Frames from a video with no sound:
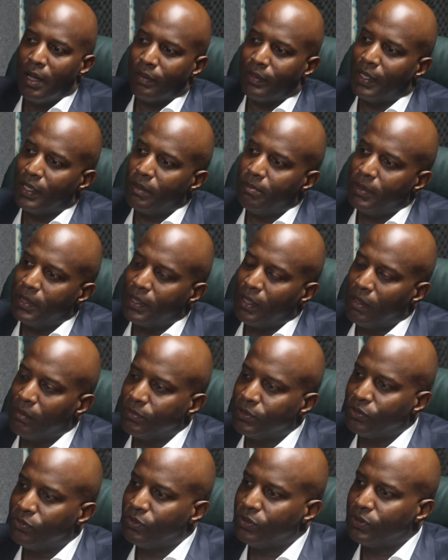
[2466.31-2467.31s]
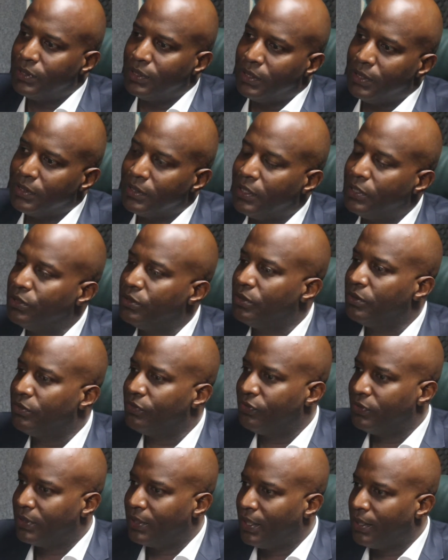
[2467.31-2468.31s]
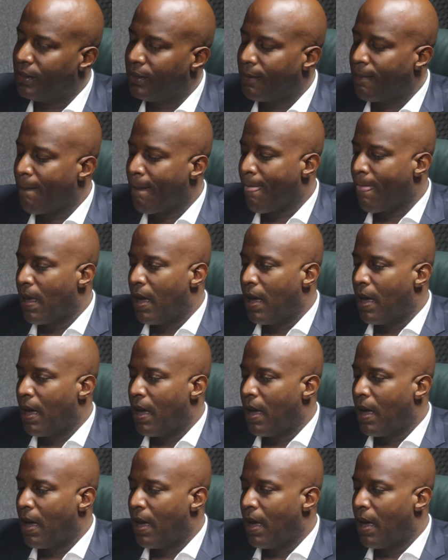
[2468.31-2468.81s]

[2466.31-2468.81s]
then it becomes a routine and then you don't forget it.